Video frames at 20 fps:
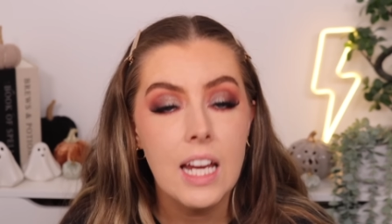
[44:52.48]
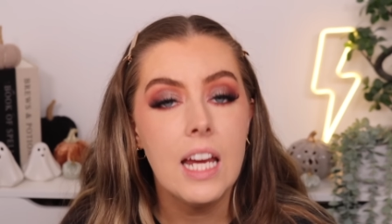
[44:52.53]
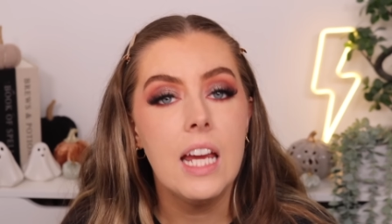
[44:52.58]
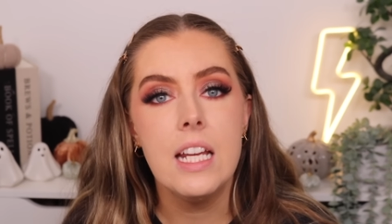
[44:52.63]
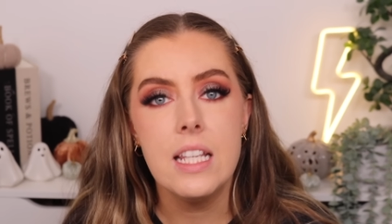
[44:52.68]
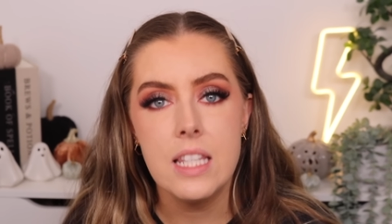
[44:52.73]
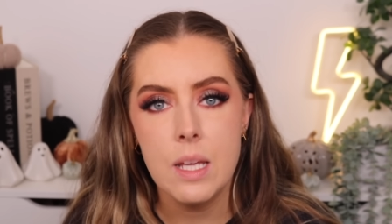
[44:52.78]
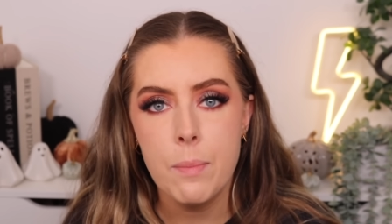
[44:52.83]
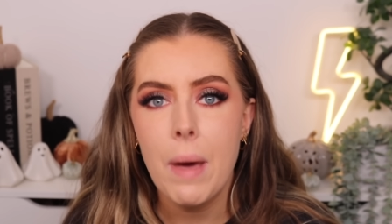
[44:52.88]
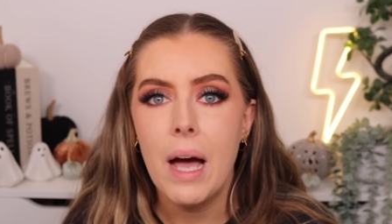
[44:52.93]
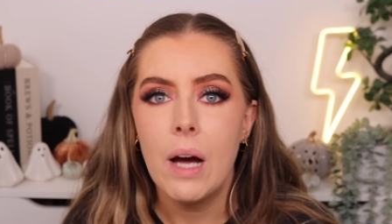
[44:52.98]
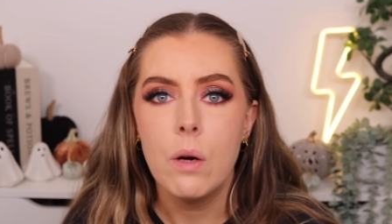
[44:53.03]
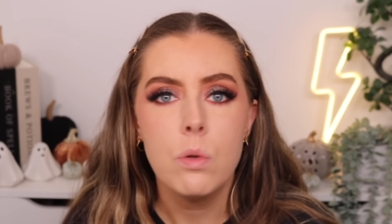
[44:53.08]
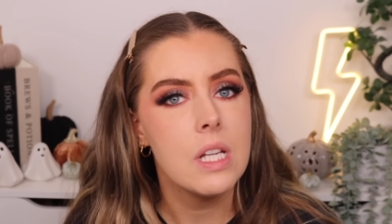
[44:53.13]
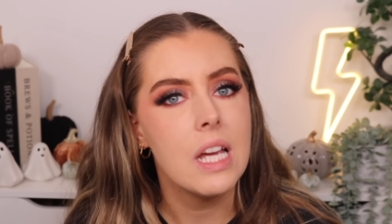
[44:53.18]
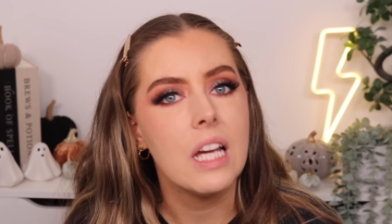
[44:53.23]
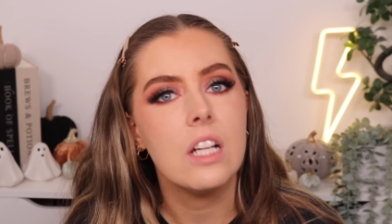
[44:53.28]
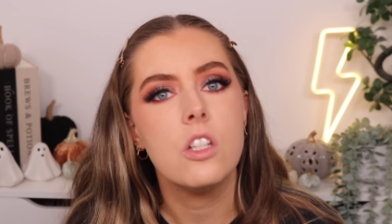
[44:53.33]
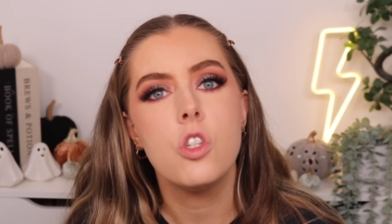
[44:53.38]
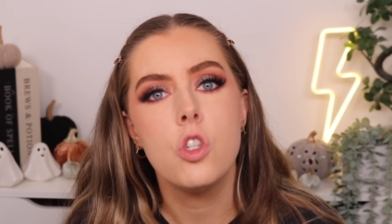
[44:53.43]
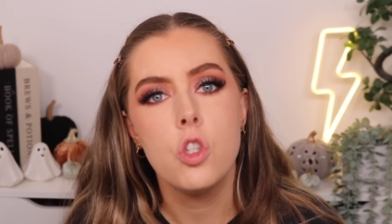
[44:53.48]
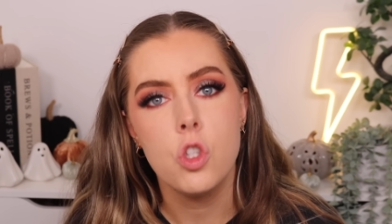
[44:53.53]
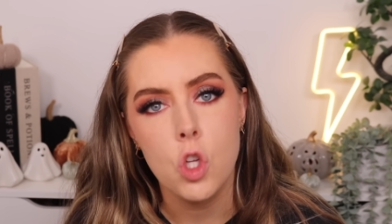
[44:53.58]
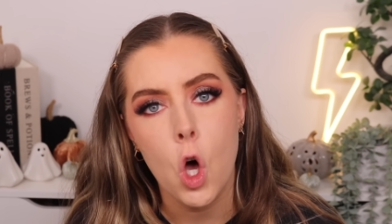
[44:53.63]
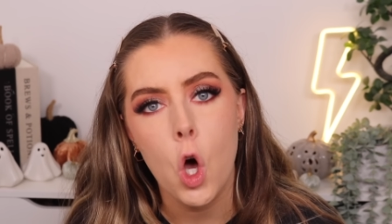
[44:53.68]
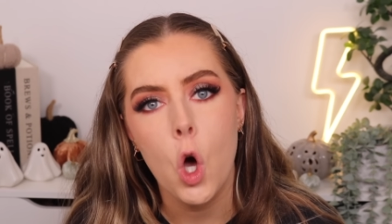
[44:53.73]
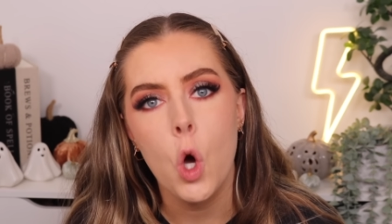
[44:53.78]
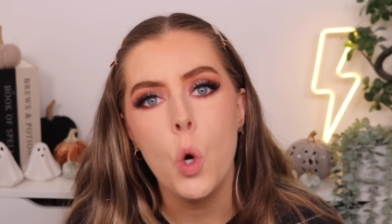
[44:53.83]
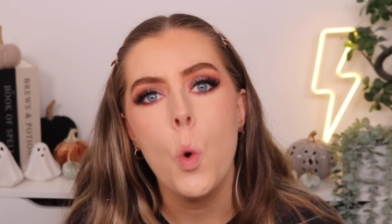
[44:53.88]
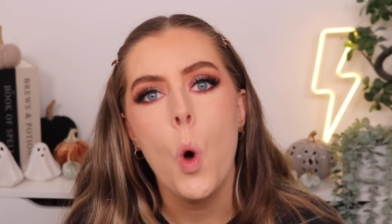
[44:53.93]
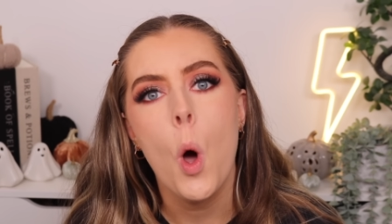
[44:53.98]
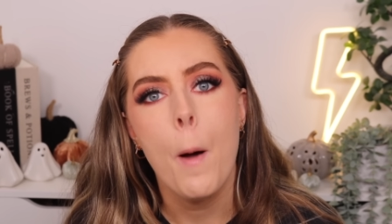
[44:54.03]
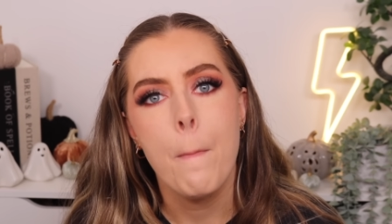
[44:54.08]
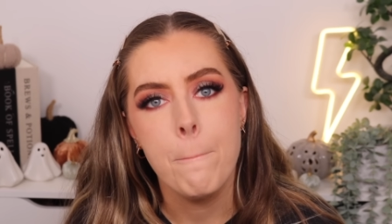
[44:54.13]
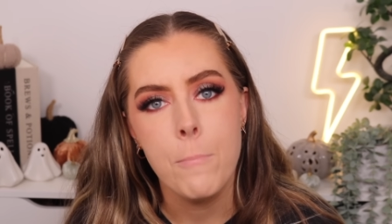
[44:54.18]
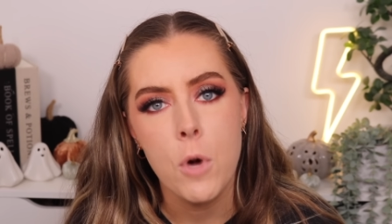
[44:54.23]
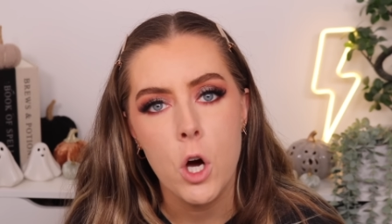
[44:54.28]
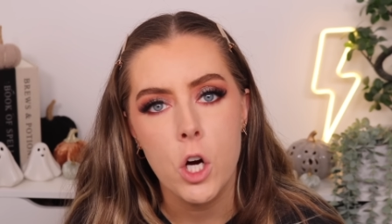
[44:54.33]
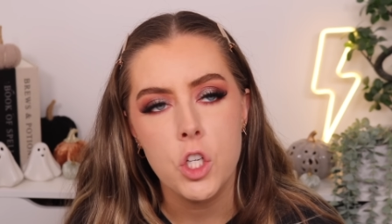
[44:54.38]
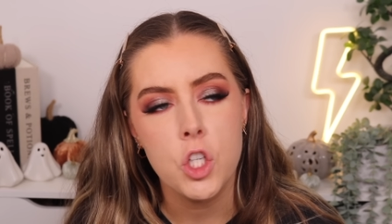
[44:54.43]
it is about to get so
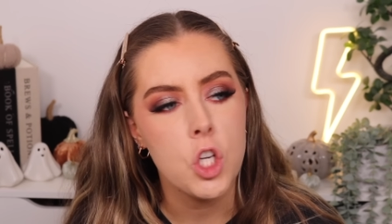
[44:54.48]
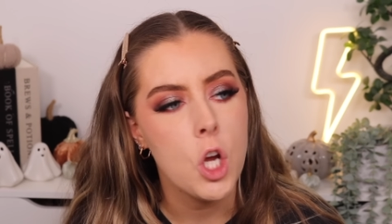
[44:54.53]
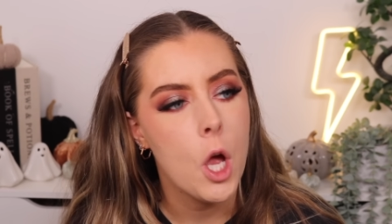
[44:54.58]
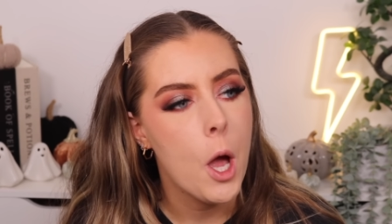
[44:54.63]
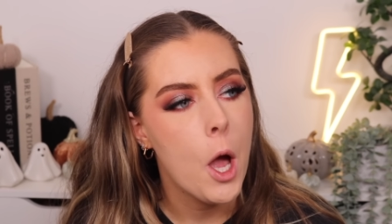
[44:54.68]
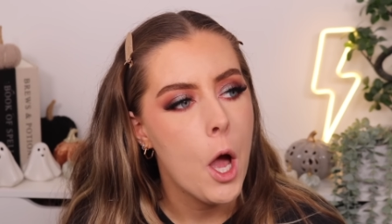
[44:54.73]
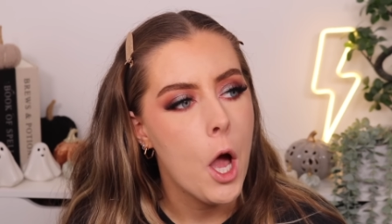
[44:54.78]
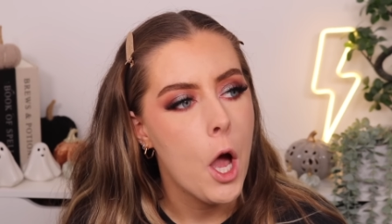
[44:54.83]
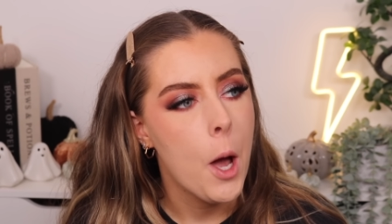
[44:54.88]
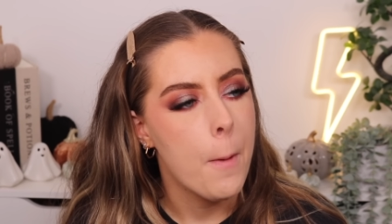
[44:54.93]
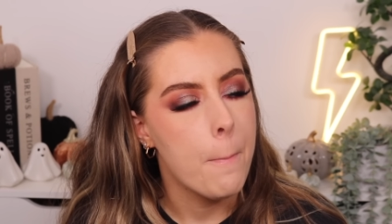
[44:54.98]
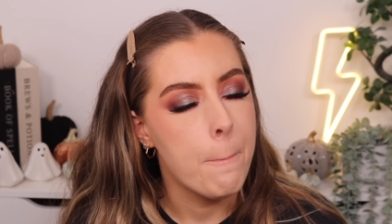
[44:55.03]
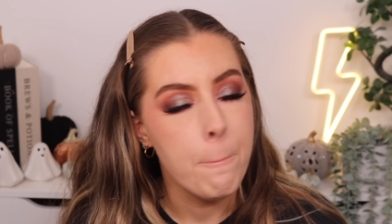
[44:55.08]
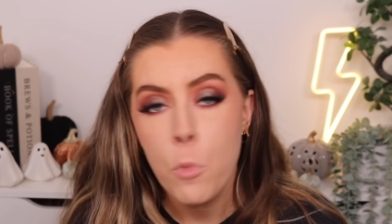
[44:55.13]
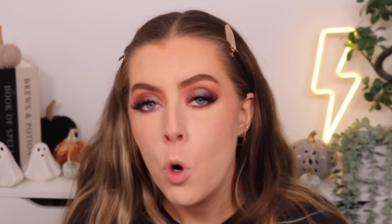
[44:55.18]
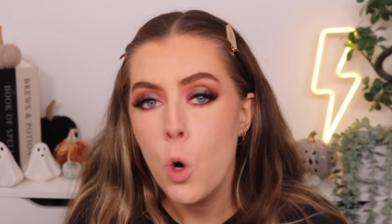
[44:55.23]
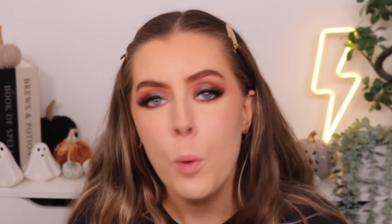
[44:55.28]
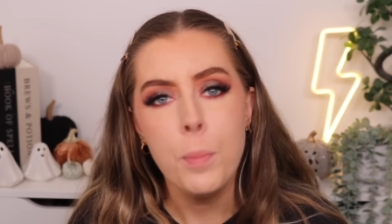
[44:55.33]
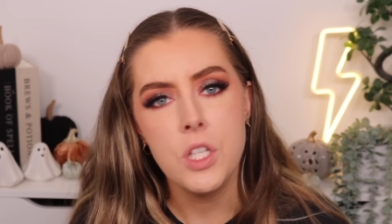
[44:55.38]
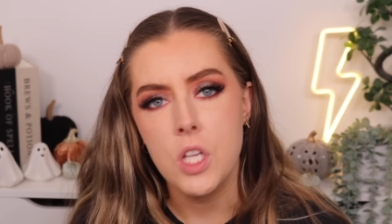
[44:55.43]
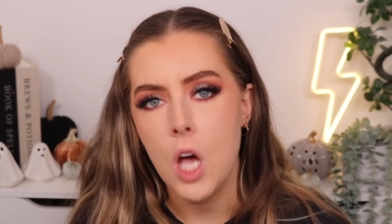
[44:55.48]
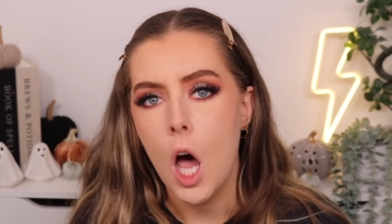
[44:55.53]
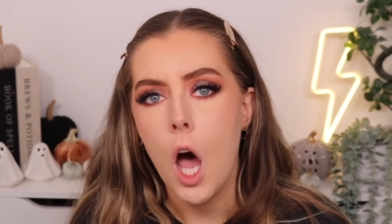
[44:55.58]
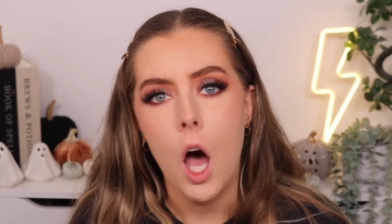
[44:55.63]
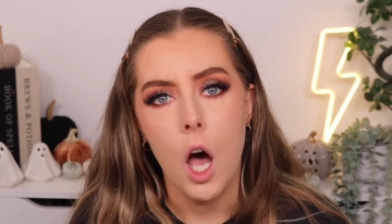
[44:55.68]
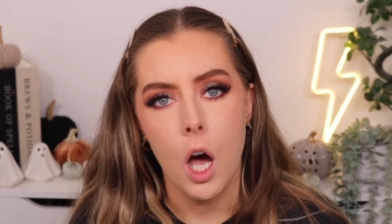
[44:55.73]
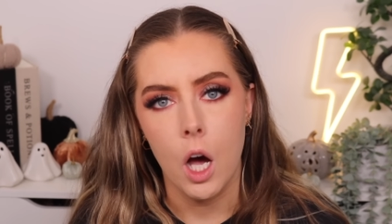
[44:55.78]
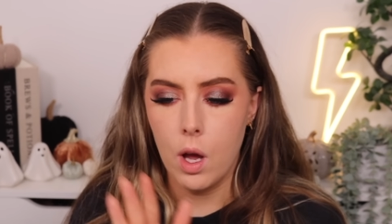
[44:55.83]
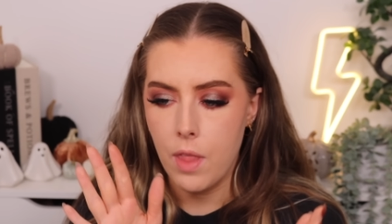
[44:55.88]
much more bizarre.